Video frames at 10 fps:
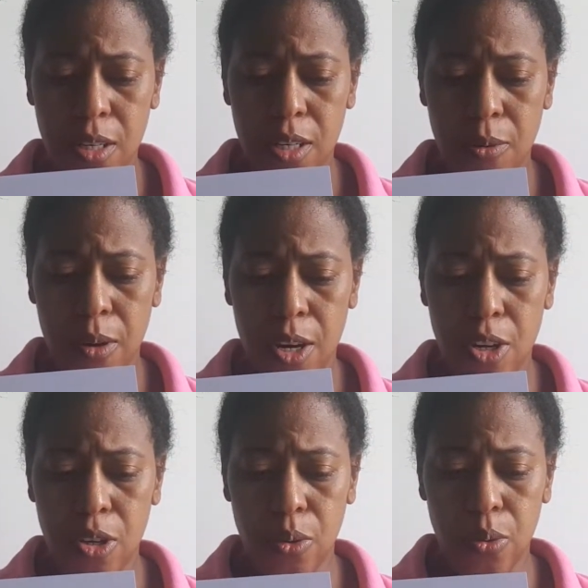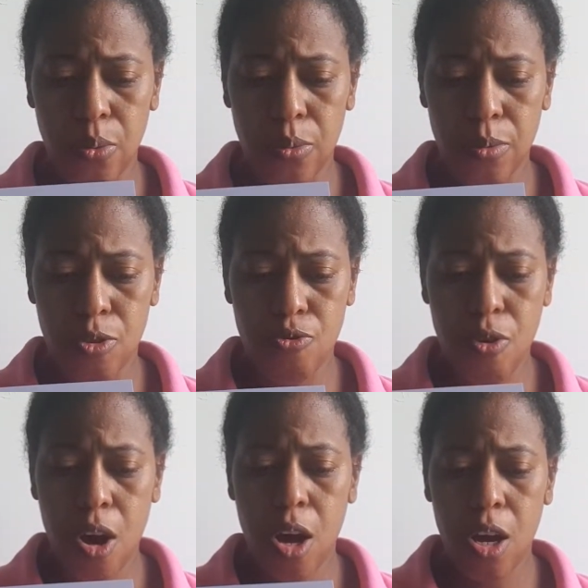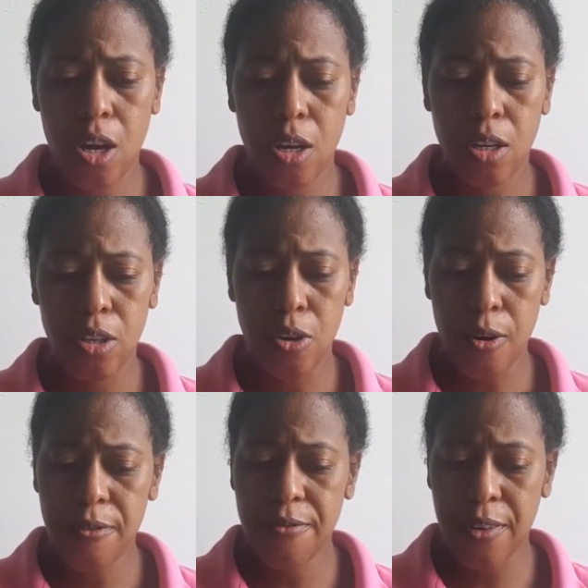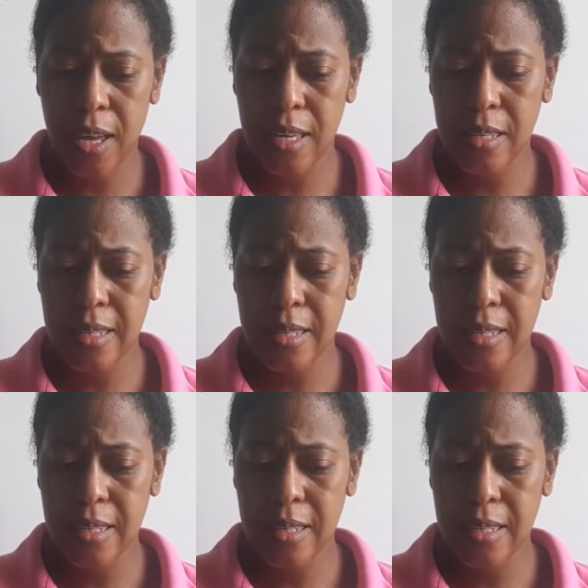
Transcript: where you draw your face,